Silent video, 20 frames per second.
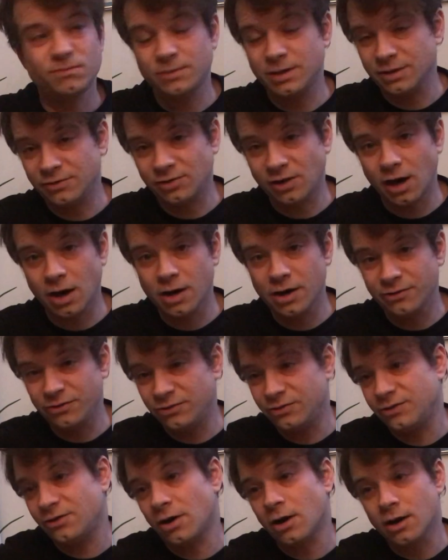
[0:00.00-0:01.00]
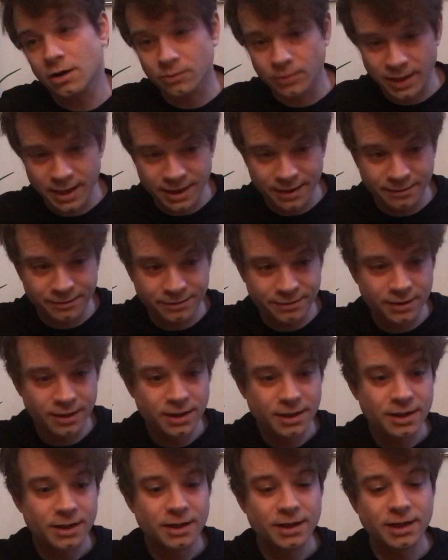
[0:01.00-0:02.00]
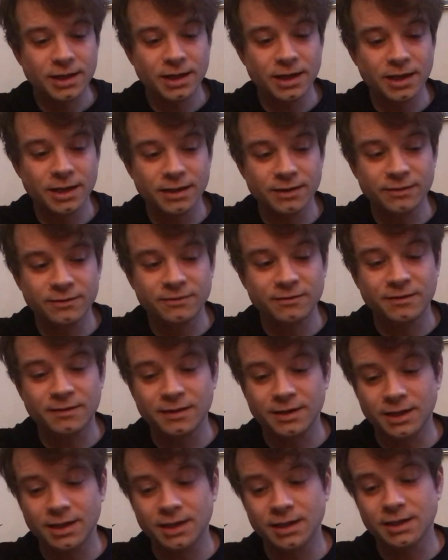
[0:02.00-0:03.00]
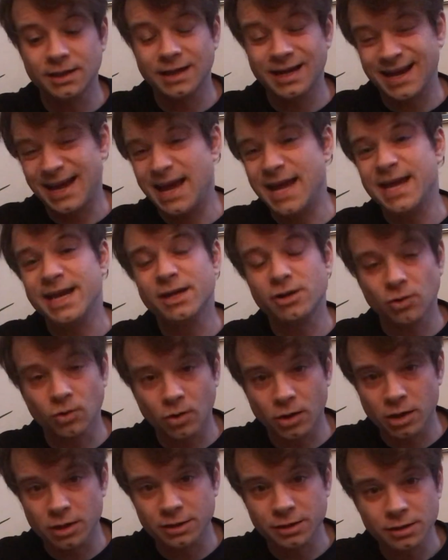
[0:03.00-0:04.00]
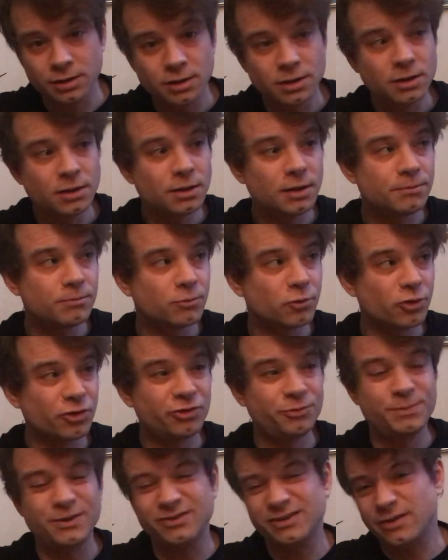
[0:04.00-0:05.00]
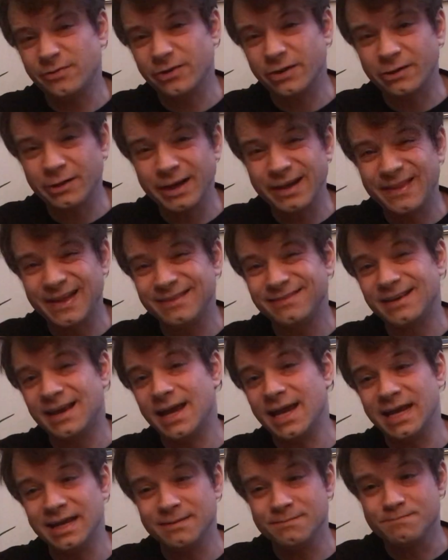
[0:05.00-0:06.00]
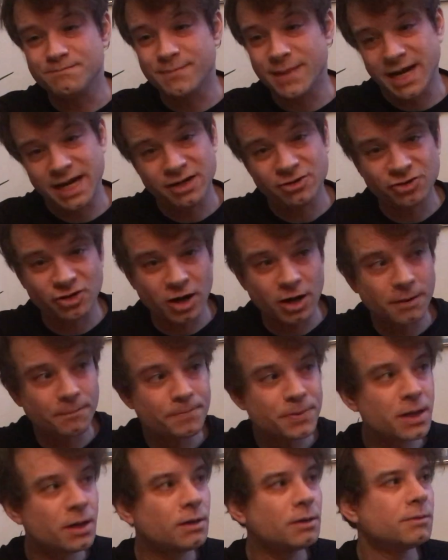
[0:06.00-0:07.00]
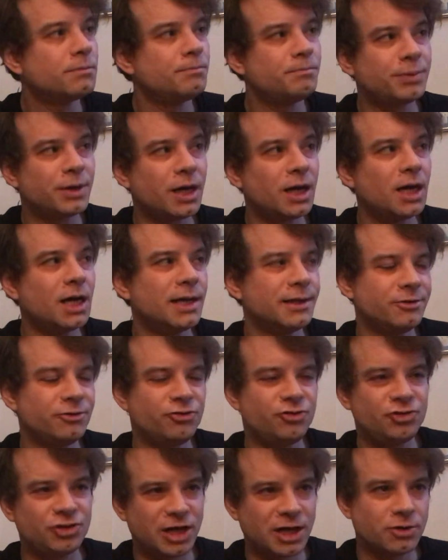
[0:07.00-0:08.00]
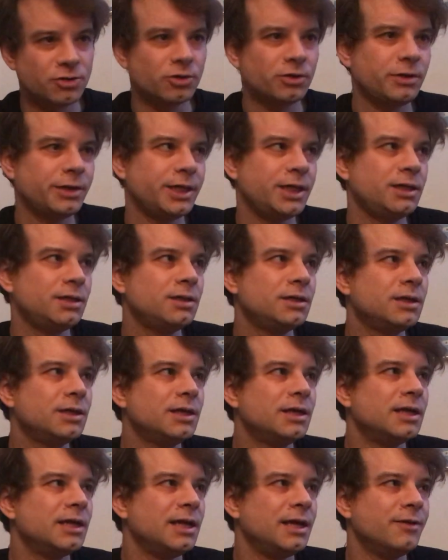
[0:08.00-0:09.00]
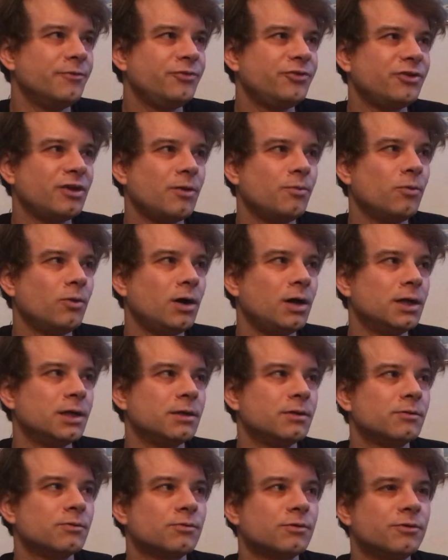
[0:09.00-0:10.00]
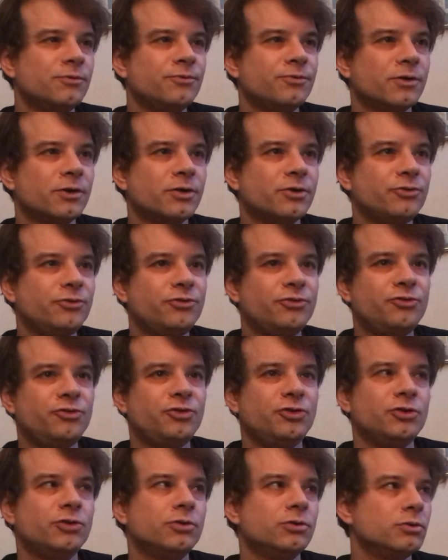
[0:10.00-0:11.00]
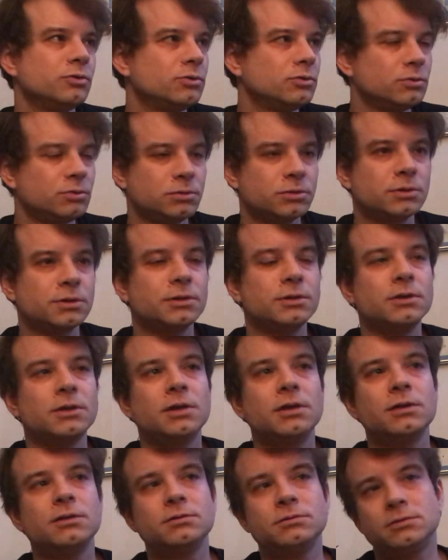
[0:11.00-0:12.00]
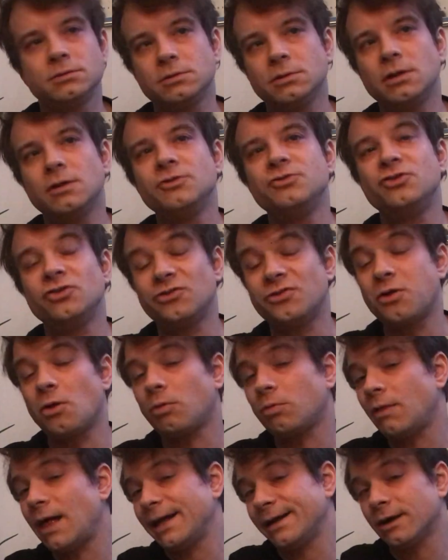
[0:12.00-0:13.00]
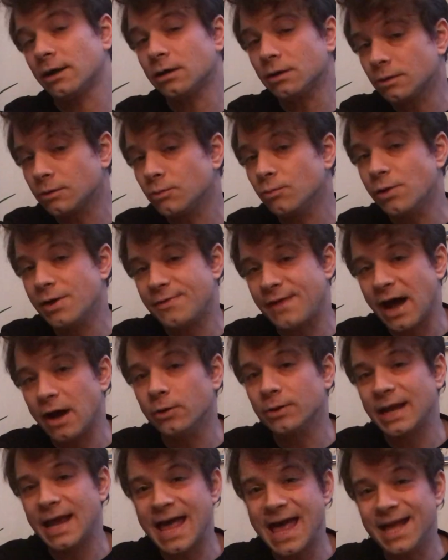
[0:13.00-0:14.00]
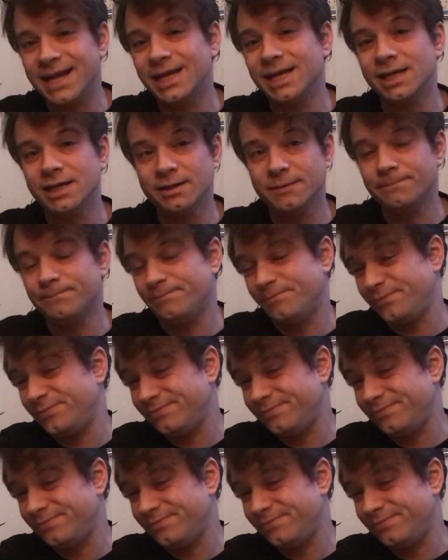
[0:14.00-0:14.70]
guitarists start with is the A chord. More specifically, that's A major, but generally, if someone refers to just the letter without any,